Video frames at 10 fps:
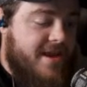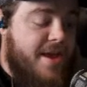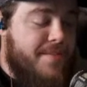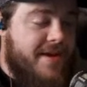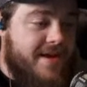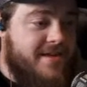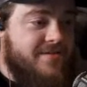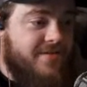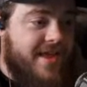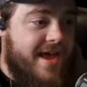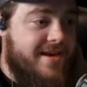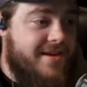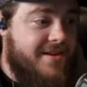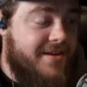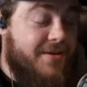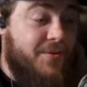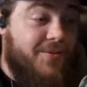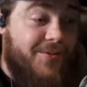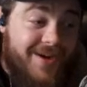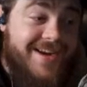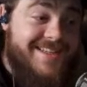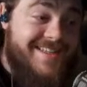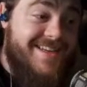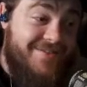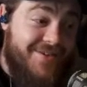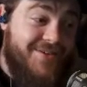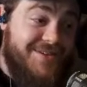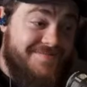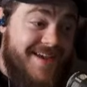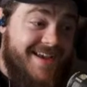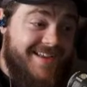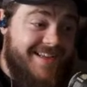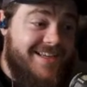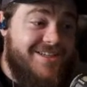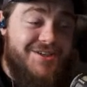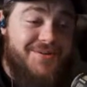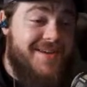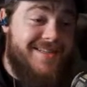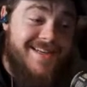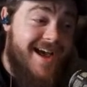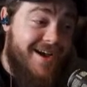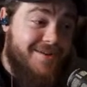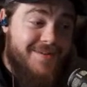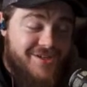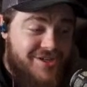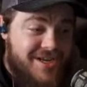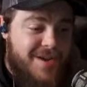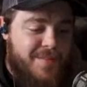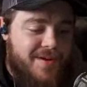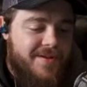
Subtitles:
And because of that, one, it's difficult to make. Two, it's not going to be cheap.